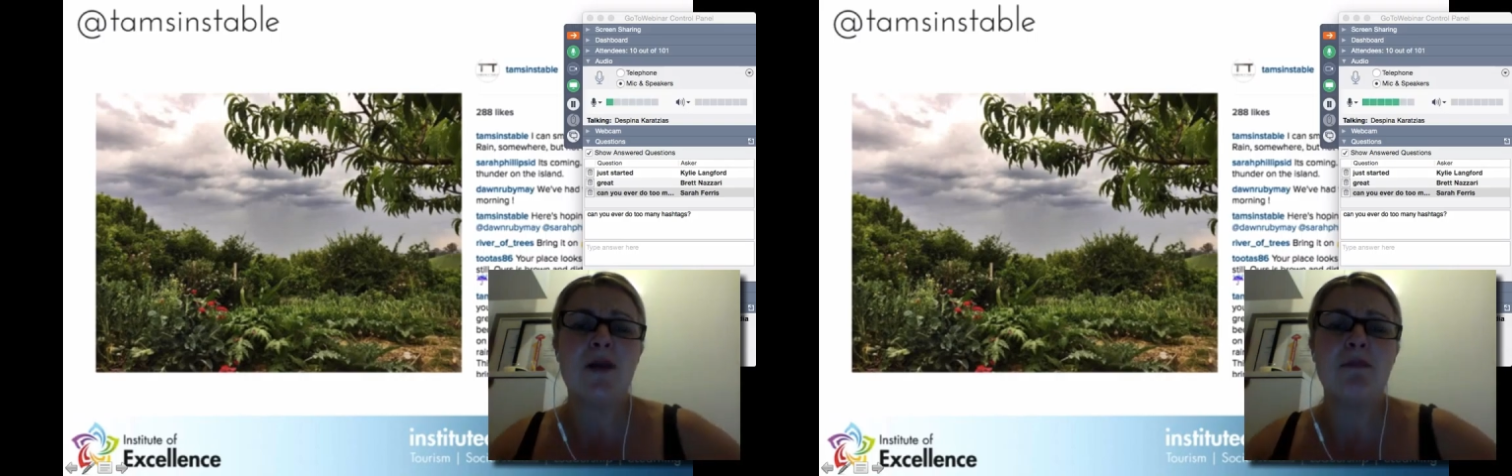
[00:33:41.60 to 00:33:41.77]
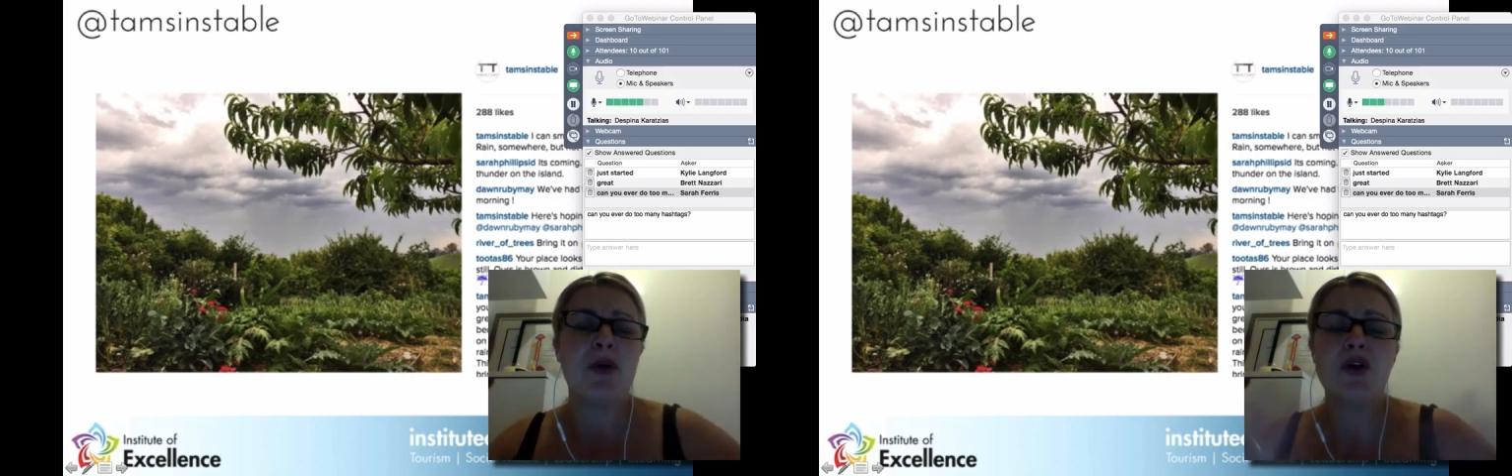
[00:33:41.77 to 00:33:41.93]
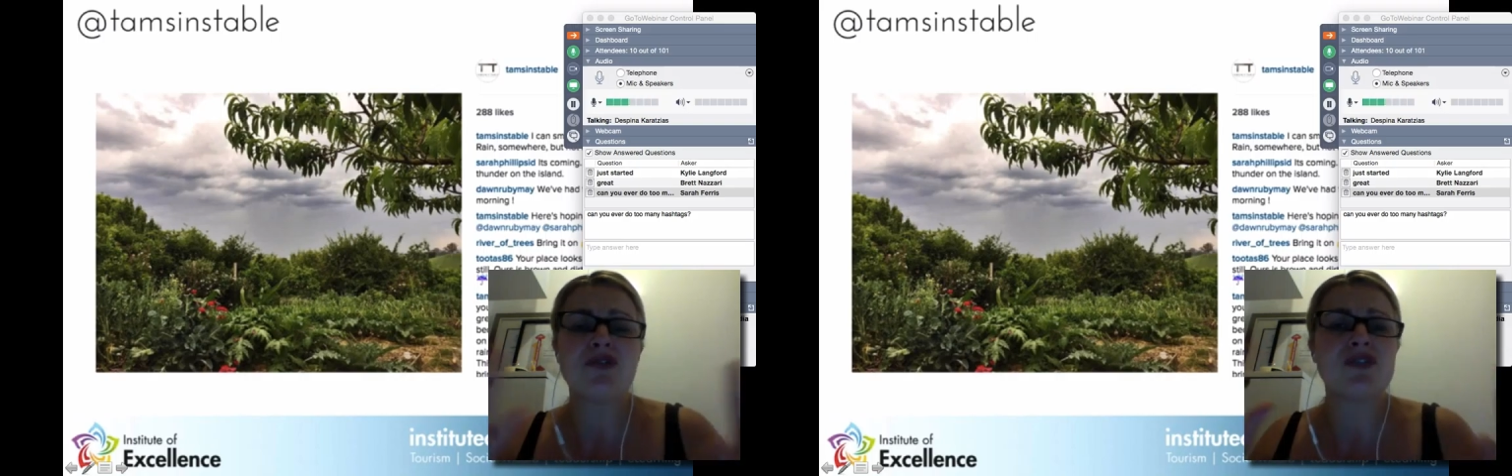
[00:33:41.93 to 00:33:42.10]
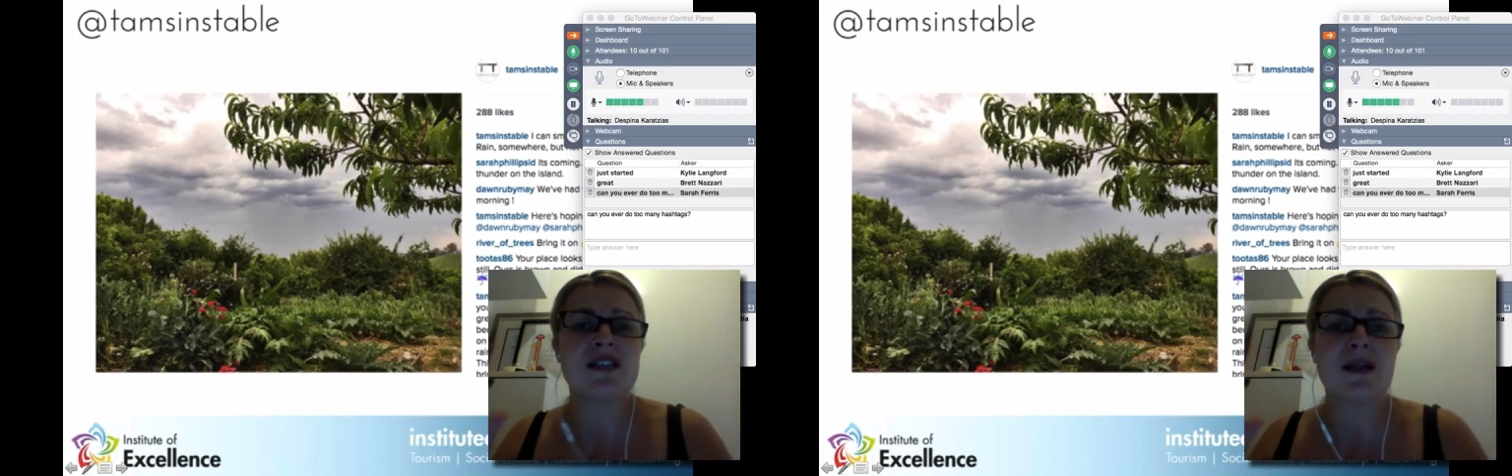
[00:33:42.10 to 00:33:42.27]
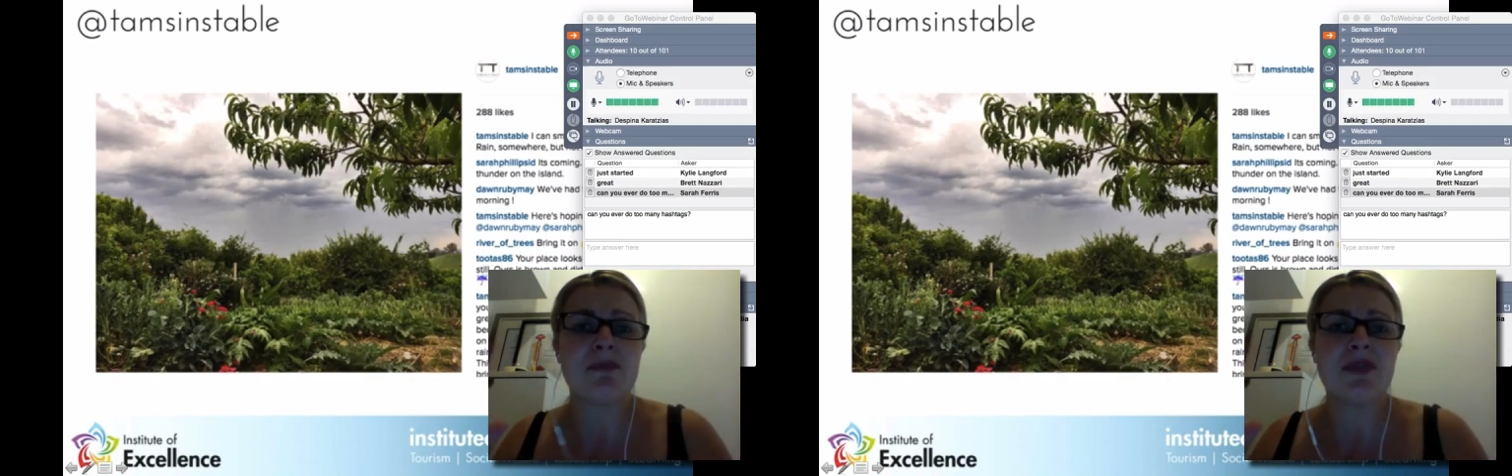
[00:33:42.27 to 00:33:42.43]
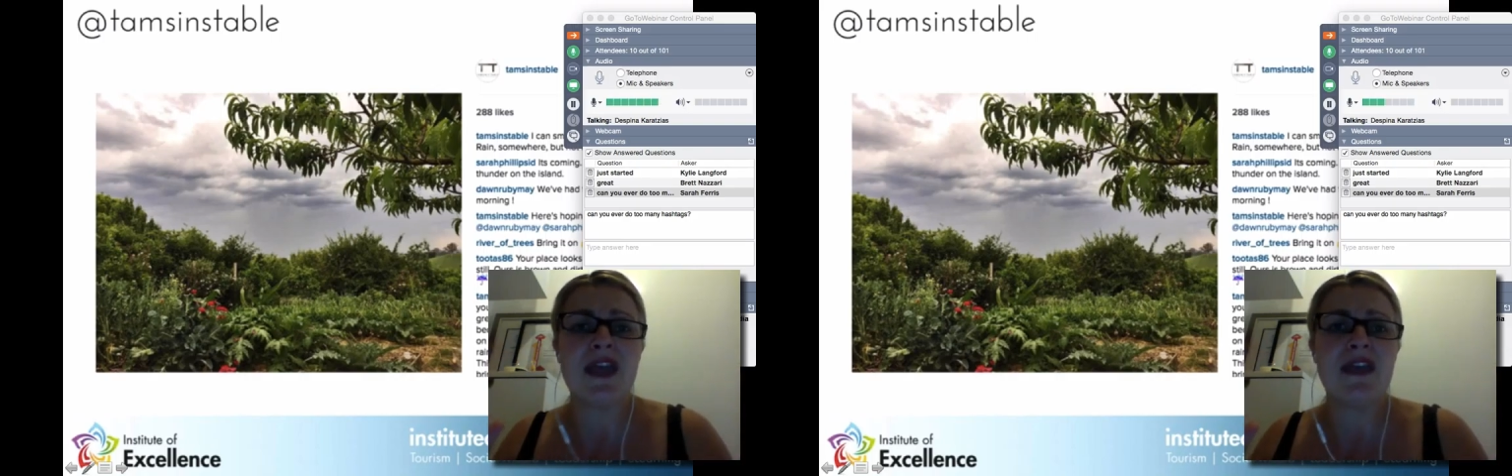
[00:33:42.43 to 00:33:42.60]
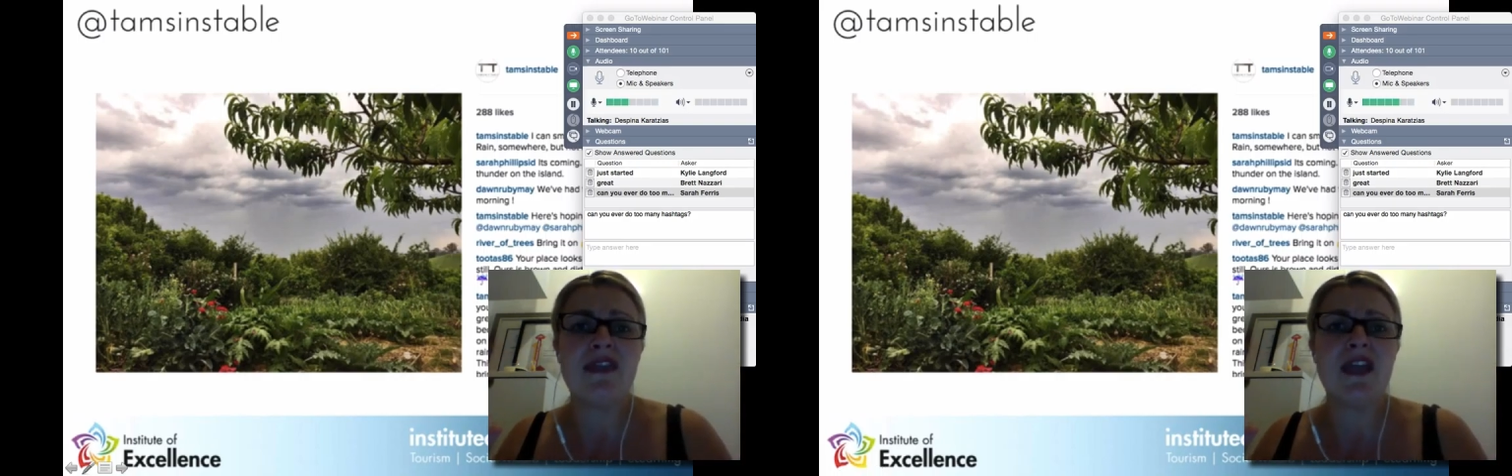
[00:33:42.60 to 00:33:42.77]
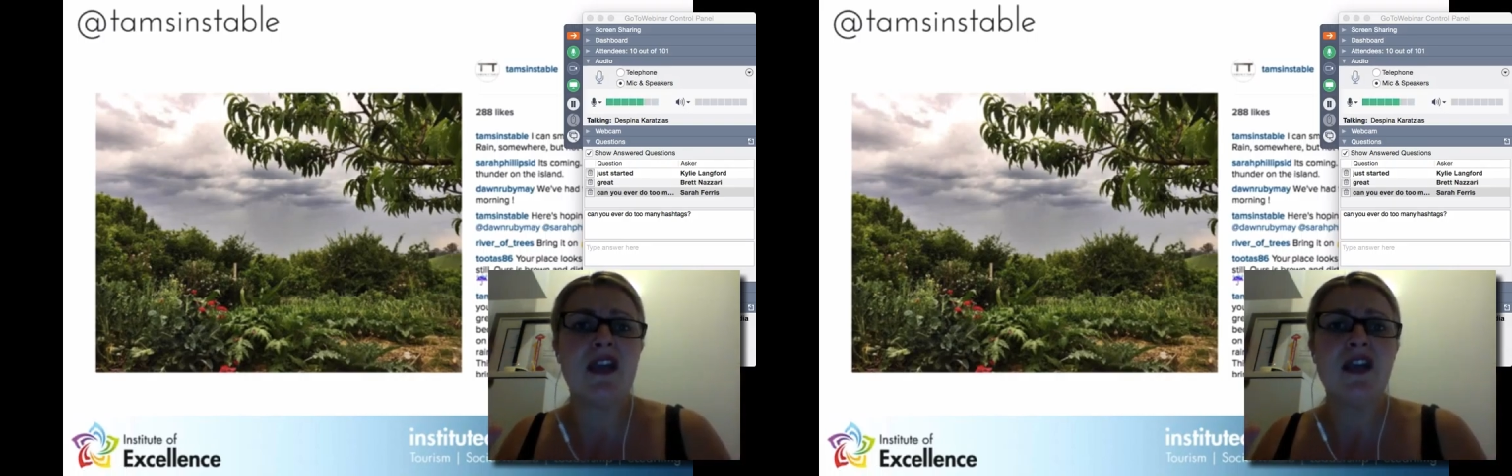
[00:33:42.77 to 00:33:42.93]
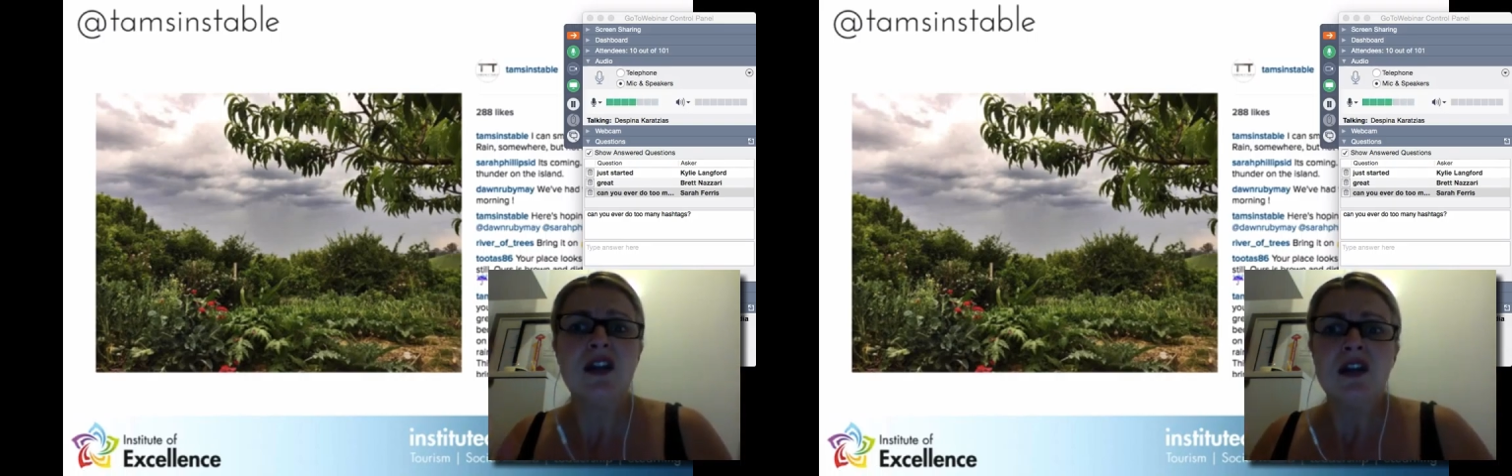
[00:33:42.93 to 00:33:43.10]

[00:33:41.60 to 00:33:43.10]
post up there and then